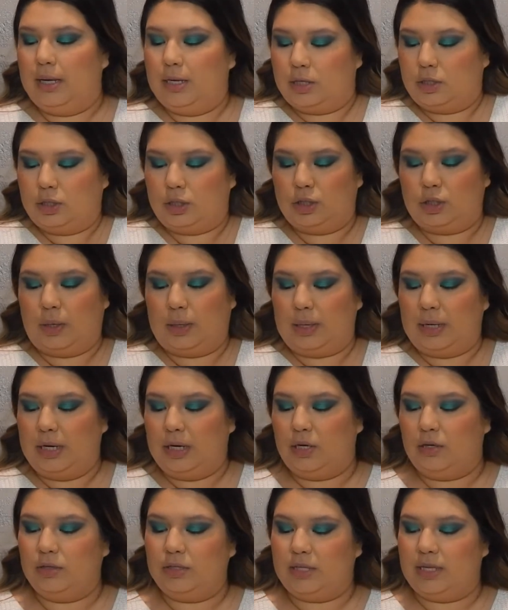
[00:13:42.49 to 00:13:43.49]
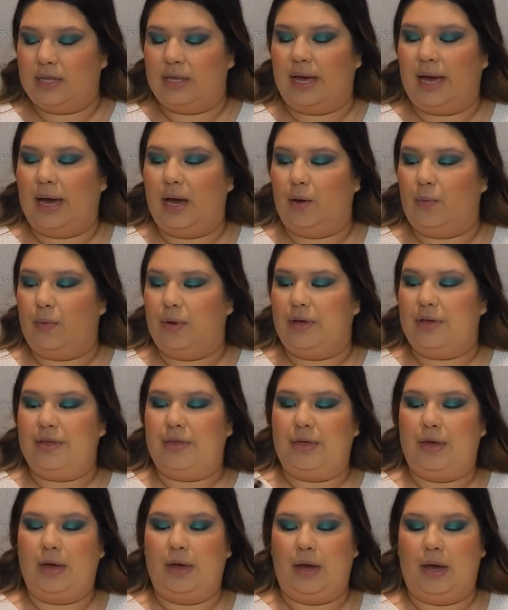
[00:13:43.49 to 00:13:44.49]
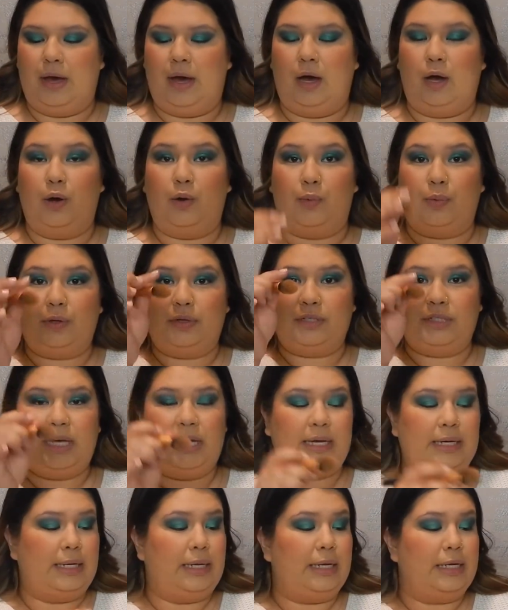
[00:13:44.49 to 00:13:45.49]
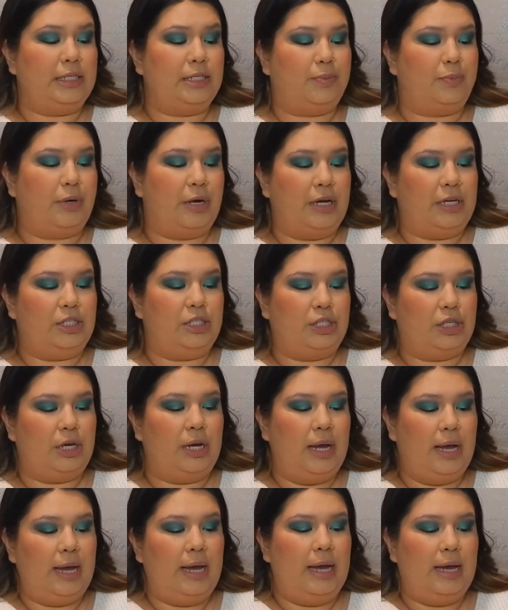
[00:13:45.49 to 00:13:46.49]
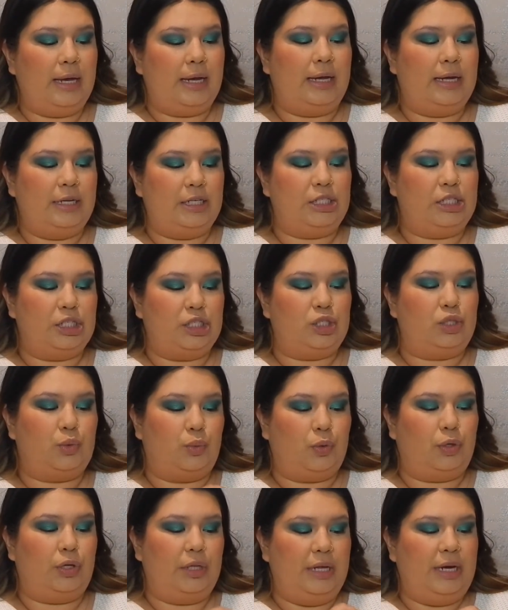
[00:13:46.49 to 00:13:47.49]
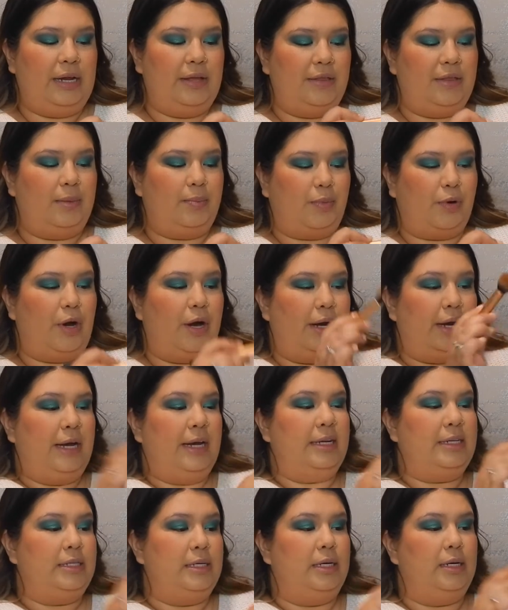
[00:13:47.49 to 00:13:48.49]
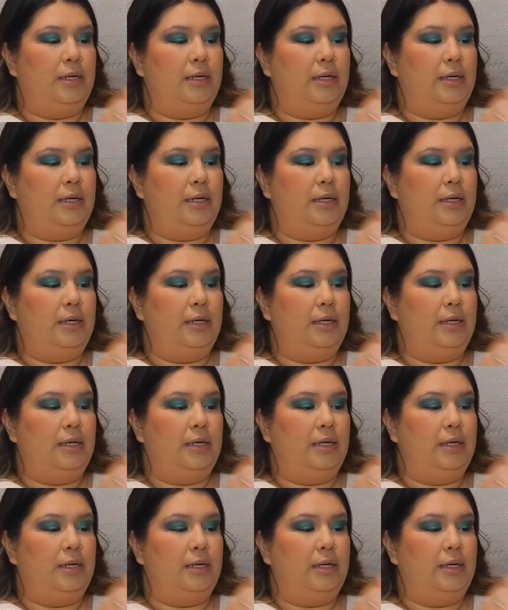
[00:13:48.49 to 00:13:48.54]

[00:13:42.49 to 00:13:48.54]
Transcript: So I'm going to use that with a Real Techniques brush. I'm going to just swirl it in the product.